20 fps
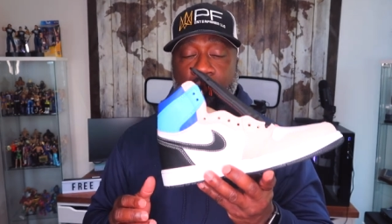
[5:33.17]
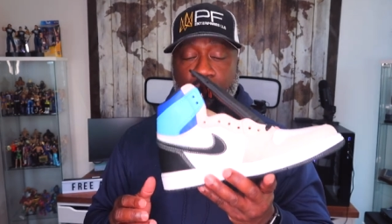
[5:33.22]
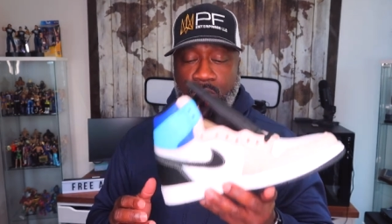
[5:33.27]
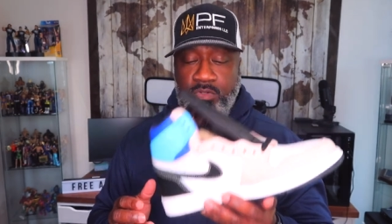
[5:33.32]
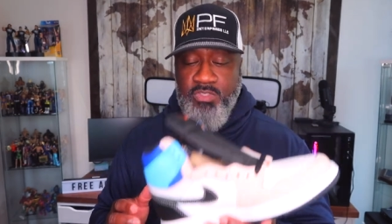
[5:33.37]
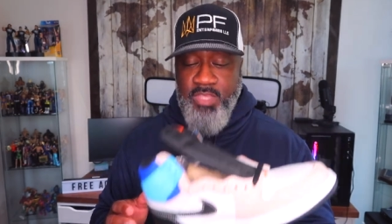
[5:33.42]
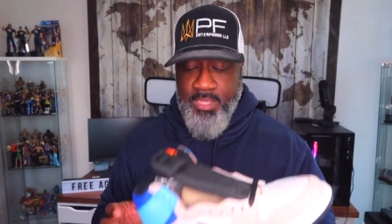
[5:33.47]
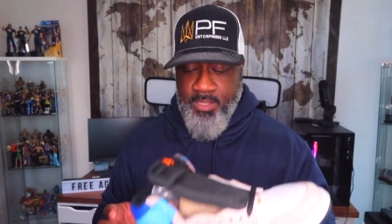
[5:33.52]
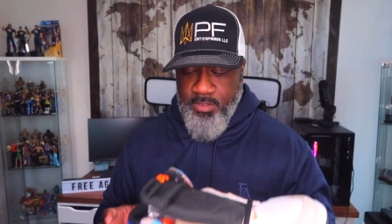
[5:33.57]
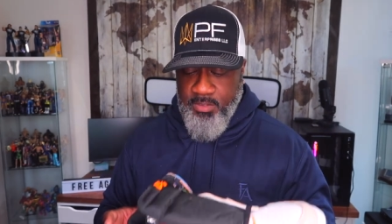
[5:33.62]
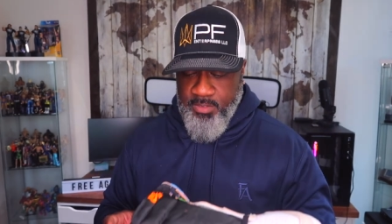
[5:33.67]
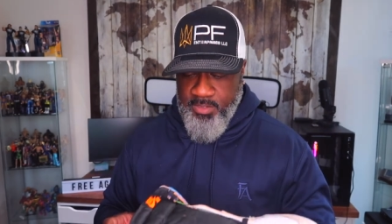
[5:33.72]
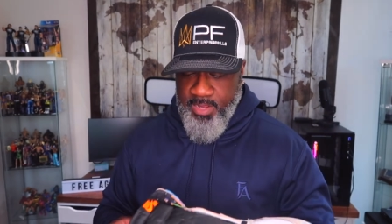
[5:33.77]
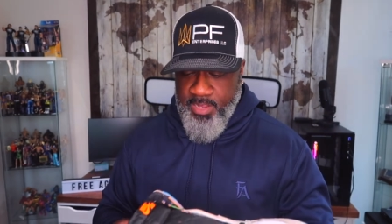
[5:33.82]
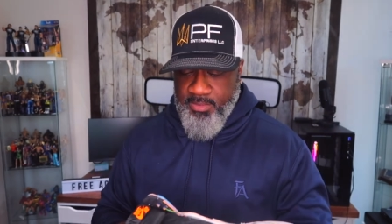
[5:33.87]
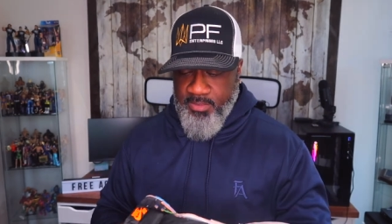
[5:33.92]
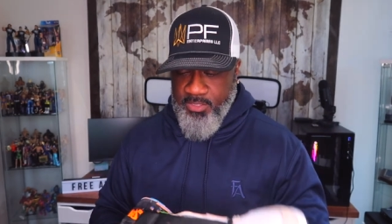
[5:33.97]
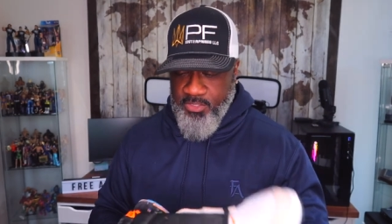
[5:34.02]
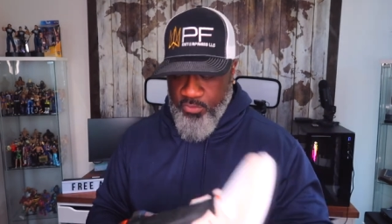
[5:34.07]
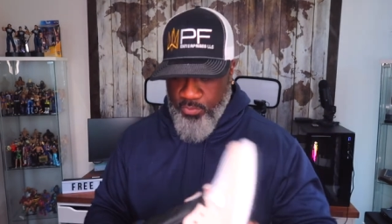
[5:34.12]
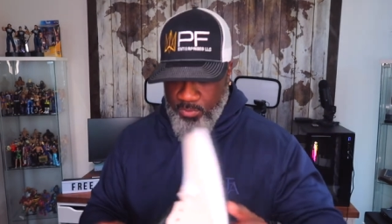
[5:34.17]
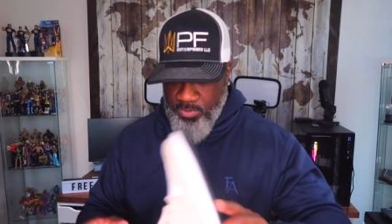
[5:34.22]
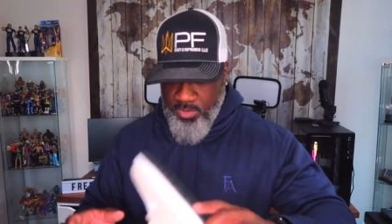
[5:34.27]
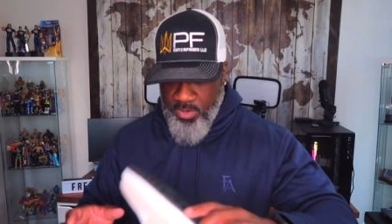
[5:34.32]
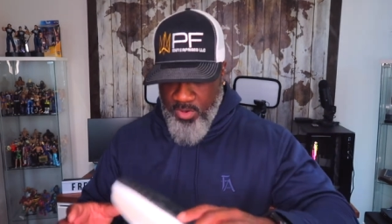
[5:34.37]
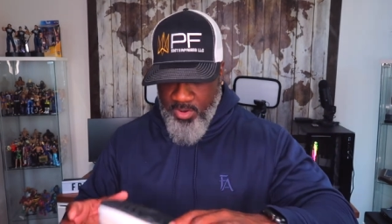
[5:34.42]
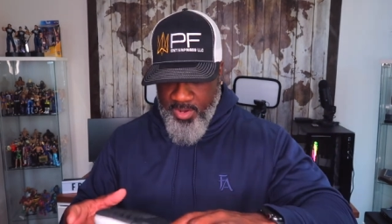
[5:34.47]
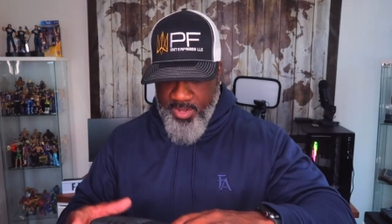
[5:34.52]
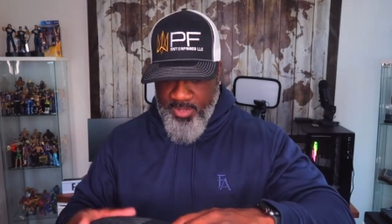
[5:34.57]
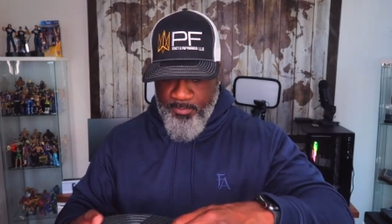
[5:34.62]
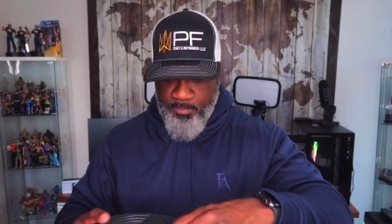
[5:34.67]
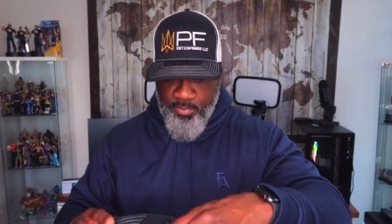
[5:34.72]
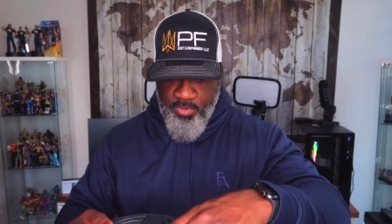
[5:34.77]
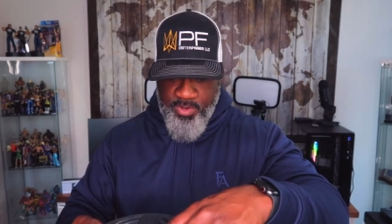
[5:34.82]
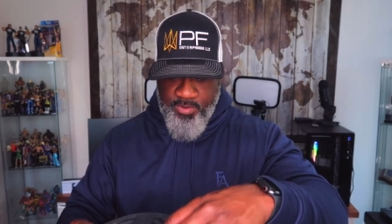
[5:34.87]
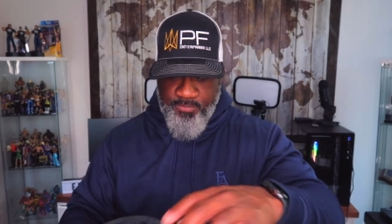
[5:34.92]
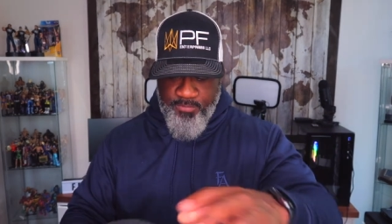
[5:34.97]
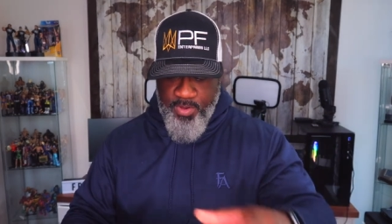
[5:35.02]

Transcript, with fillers: We'll take a look at this one. All right, very,